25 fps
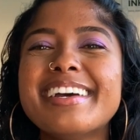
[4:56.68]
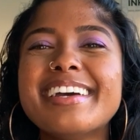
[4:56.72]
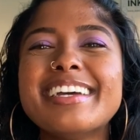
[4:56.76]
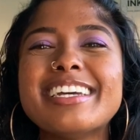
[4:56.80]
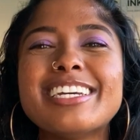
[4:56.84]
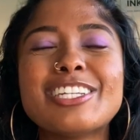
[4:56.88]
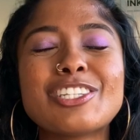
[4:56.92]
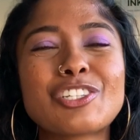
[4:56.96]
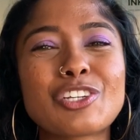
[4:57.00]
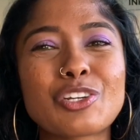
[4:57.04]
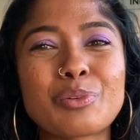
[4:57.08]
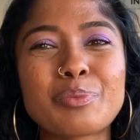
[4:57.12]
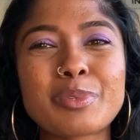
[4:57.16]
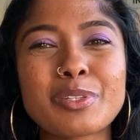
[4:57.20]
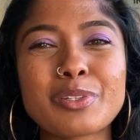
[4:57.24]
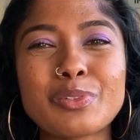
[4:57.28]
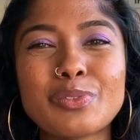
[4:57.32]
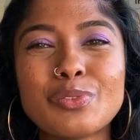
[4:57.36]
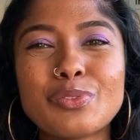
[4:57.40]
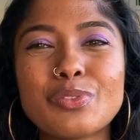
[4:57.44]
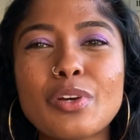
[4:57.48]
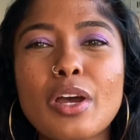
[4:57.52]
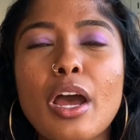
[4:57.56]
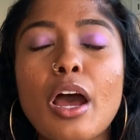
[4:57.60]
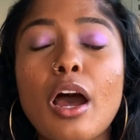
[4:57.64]
in terms
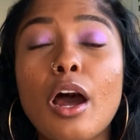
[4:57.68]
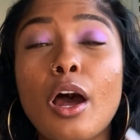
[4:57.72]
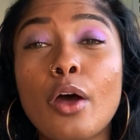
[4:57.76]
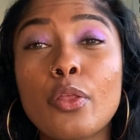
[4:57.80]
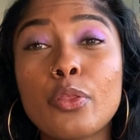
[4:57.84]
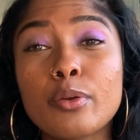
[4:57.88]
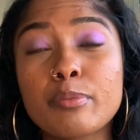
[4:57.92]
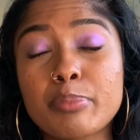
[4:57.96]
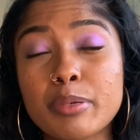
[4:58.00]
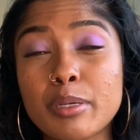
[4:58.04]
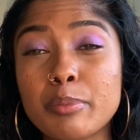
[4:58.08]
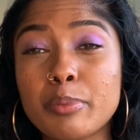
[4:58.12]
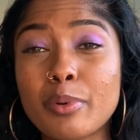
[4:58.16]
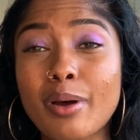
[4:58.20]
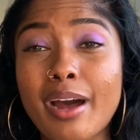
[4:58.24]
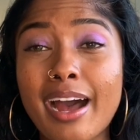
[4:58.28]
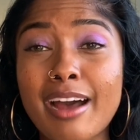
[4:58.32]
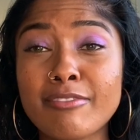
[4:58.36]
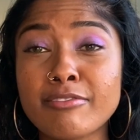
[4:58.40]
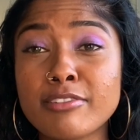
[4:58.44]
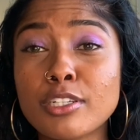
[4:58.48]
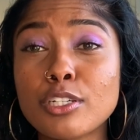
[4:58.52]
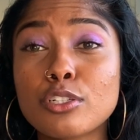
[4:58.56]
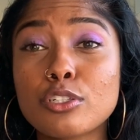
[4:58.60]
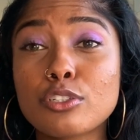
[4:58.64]
of other people
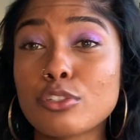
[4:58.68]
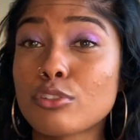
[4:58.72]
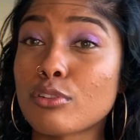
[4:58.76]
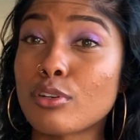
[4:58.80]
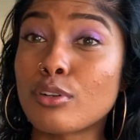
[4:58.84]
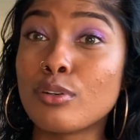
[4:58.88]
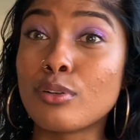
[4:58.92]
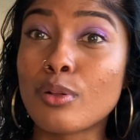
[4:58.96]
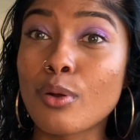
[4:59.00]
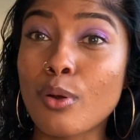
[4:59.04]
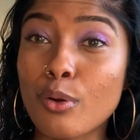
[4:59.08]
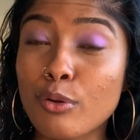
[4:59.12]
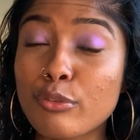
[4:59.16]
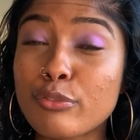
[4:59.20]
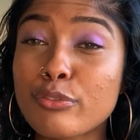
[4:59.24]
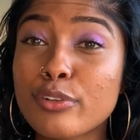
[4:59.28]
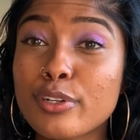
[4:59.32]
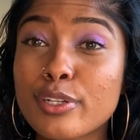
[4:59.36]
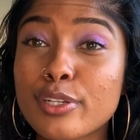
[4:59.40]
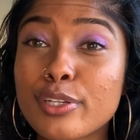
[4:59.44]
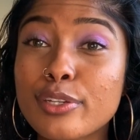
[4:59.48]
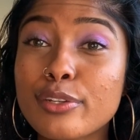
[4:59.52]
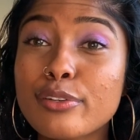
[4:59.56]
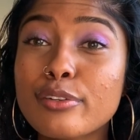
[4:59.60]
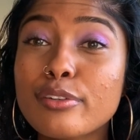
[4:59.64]
having control over
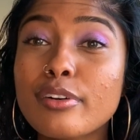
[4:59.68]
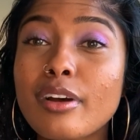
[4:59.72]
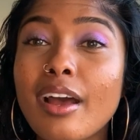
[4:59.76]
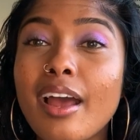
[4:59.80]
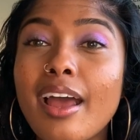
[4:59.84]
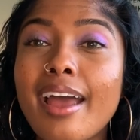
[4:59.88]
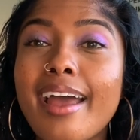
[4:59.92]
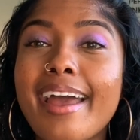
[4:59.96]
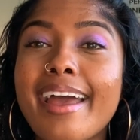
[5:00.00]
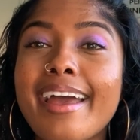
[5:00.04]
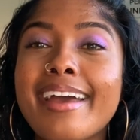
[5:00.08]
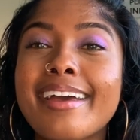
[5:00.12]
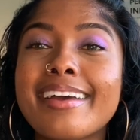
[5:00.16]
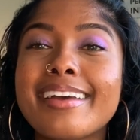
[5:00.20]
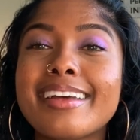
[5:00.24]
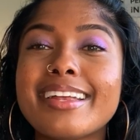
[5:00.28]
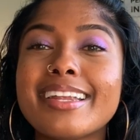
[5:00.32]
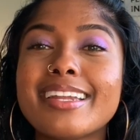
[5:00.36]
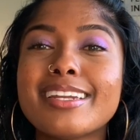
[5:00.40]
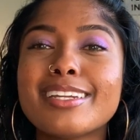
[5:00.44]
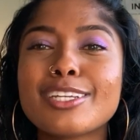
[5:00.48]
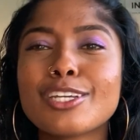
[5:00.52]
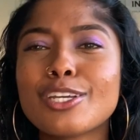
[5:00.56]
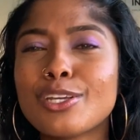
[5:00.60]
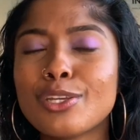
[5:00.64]
you
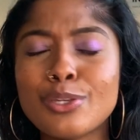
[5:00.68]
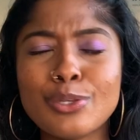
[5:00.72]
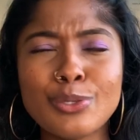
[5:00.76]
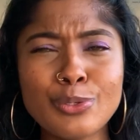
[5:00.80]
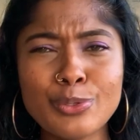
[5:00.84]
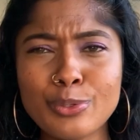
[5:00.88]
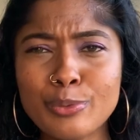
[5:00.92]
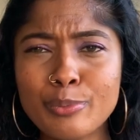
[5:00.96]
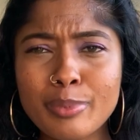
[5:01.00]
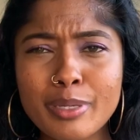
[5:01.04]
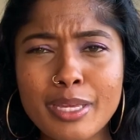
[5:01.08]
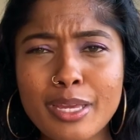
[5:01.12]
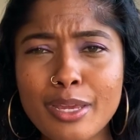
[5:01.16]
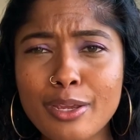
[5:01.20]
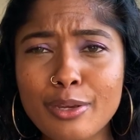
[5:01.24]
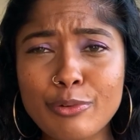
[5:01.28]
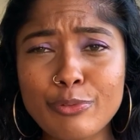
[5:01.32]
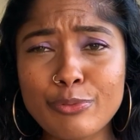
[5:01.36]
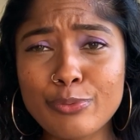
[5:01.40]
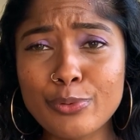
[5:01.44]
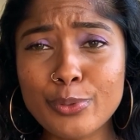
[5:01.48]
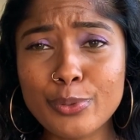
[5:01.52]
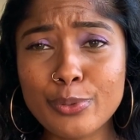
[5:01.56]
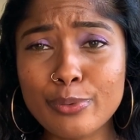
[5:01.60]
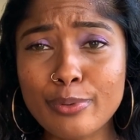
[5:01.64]
and you being a
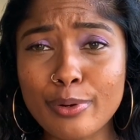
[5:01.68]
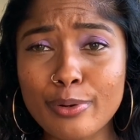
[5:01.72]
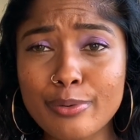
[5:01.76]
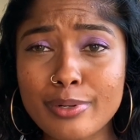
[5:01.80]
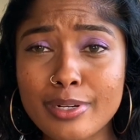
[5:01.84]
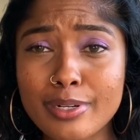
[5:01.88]
full-grown